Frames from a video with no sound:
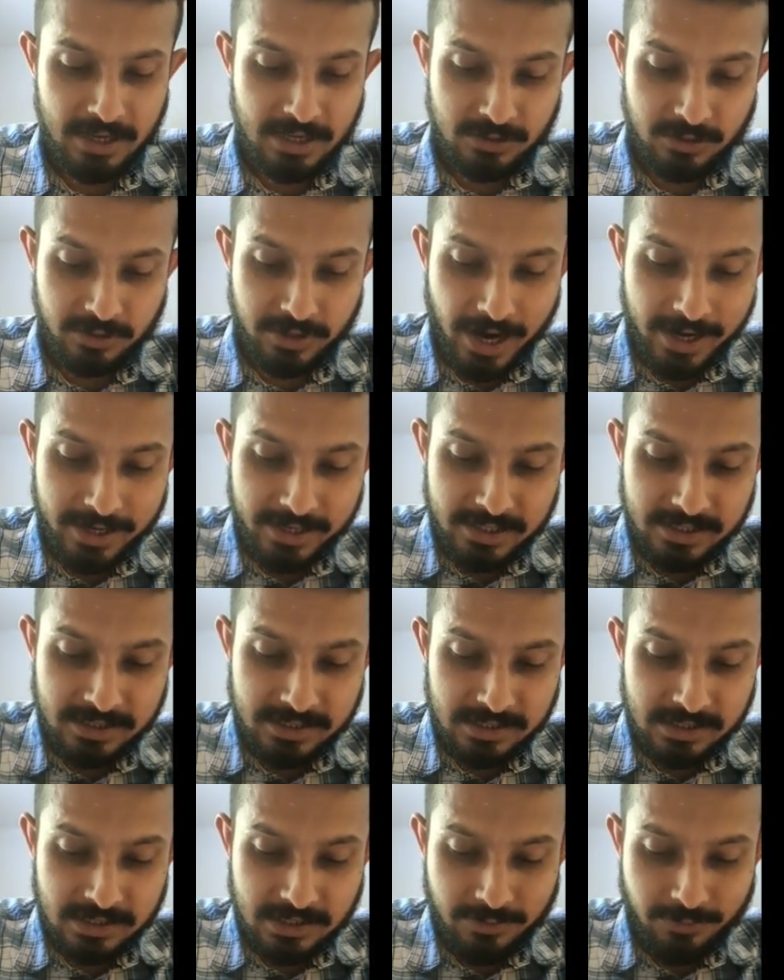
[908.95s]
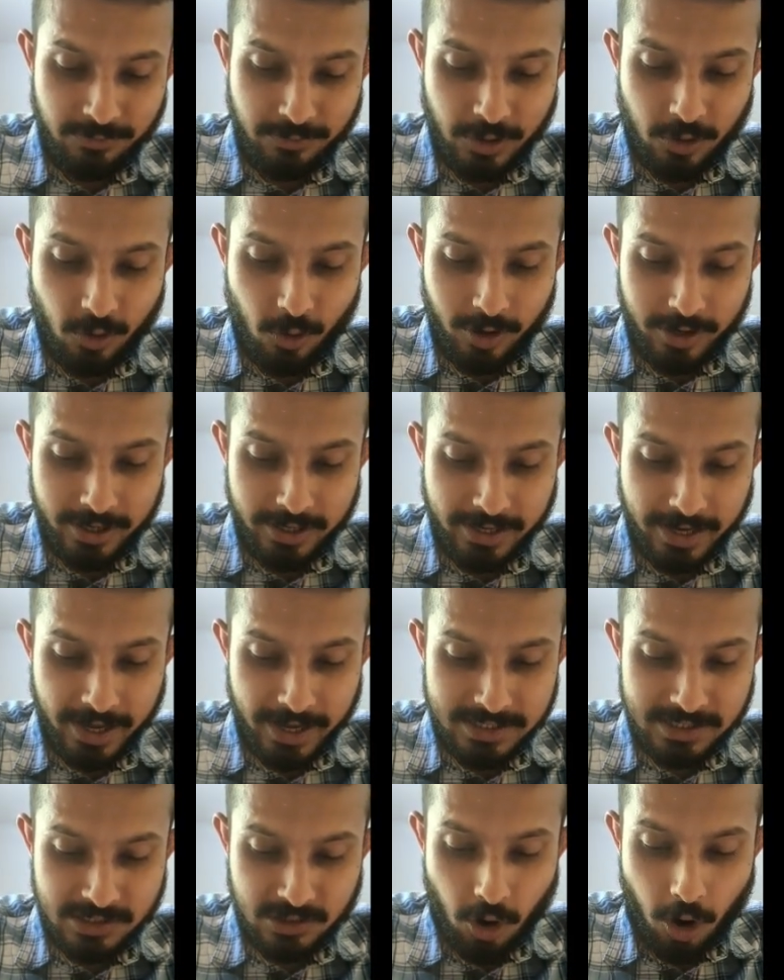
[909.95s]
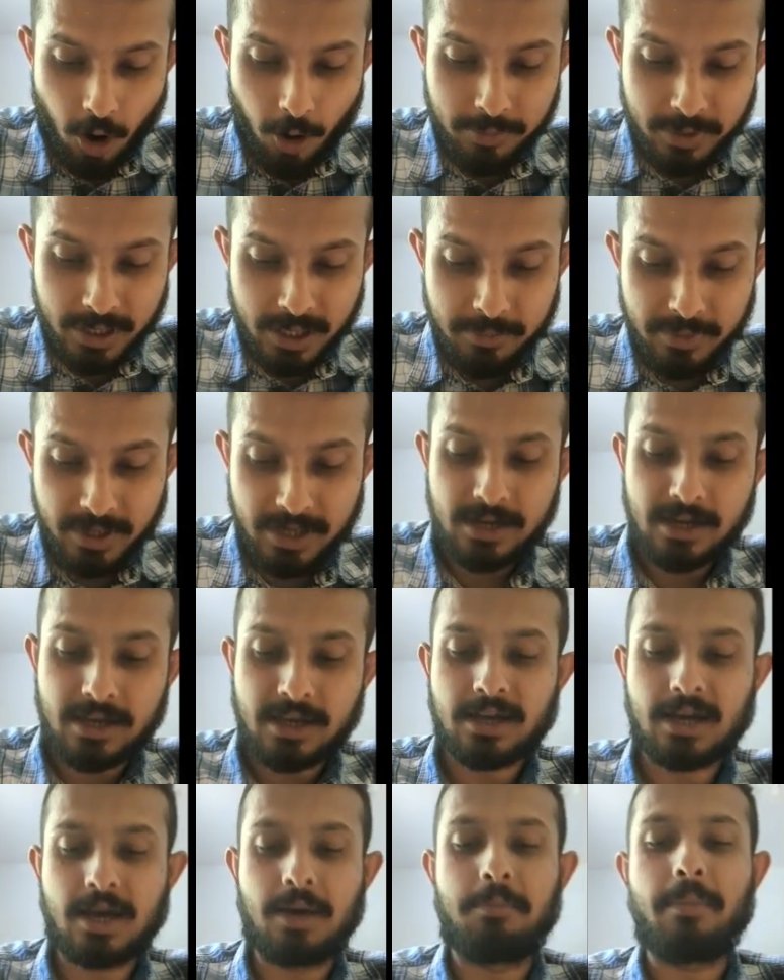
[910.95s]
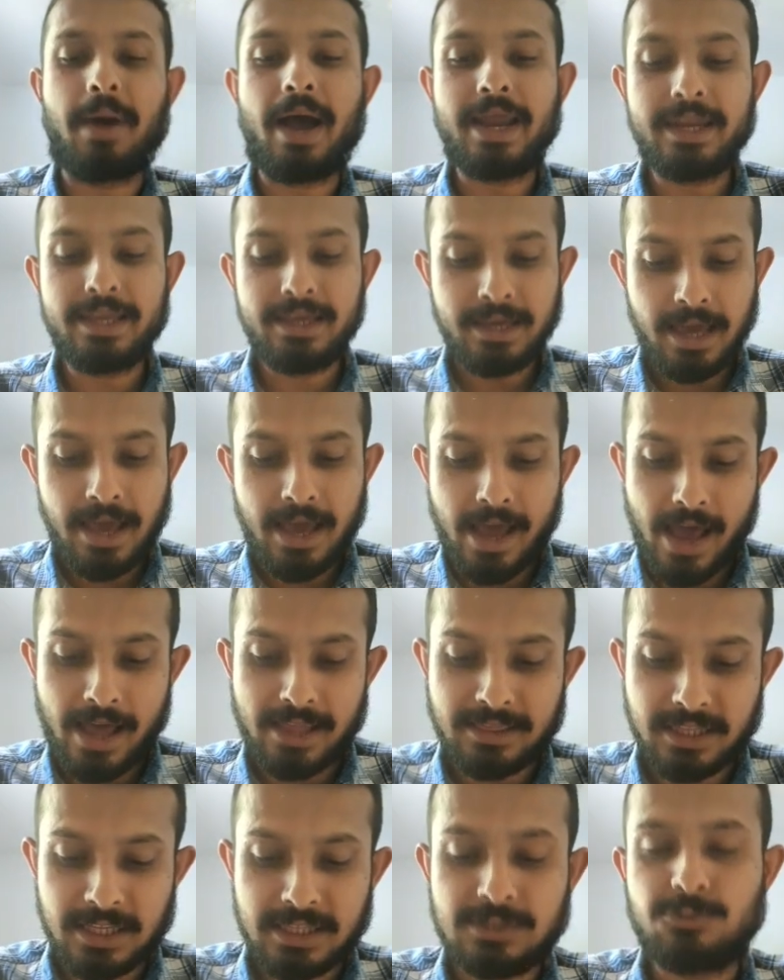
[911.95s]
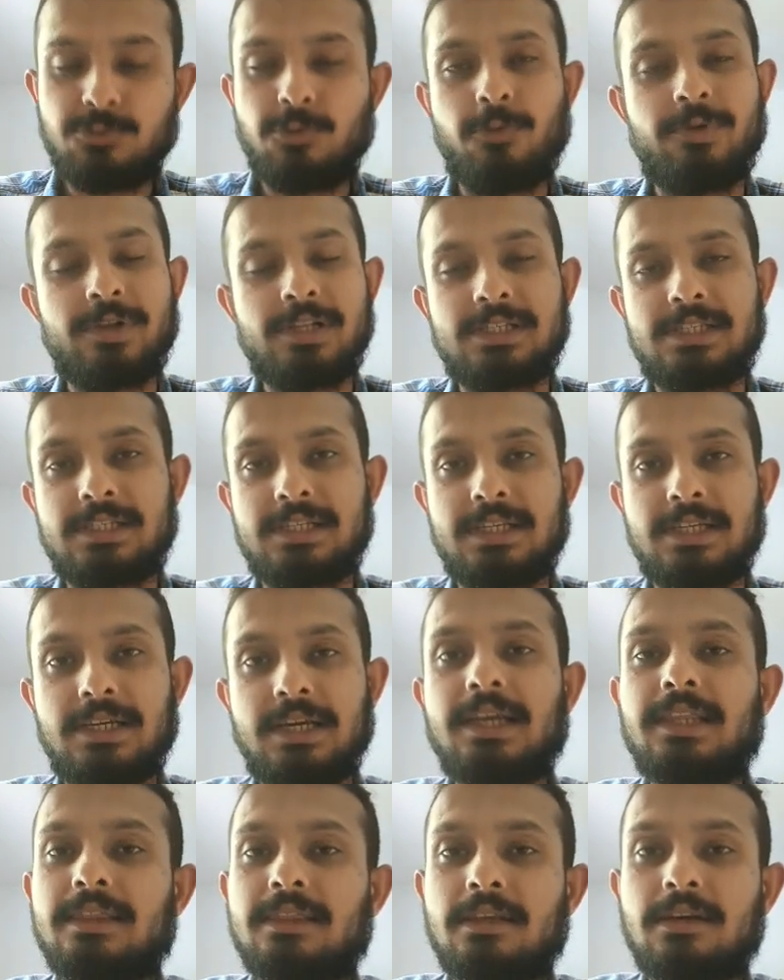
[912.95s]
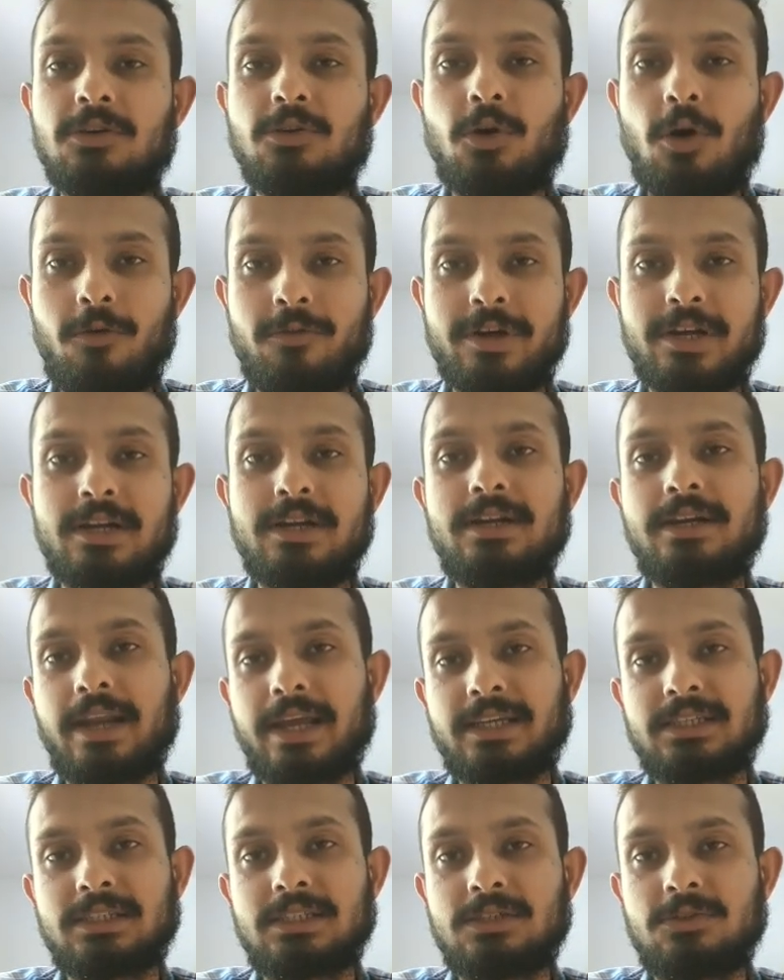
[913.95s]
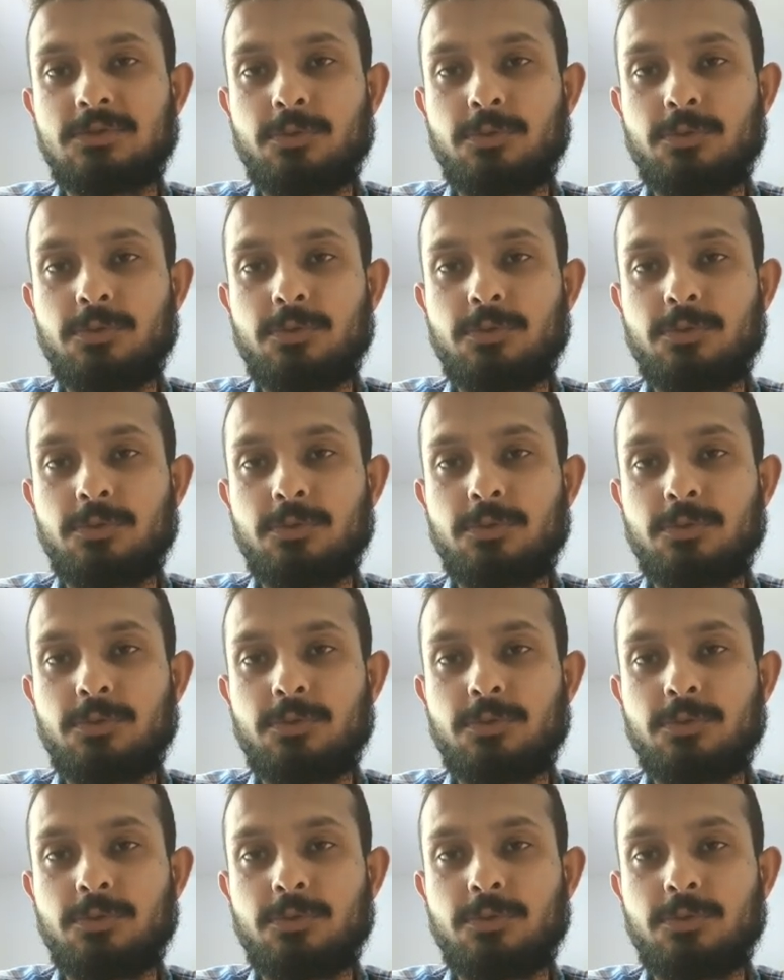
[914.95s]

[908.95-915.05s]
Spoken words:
So that is, we called it as optimal combining, and this we will see in our next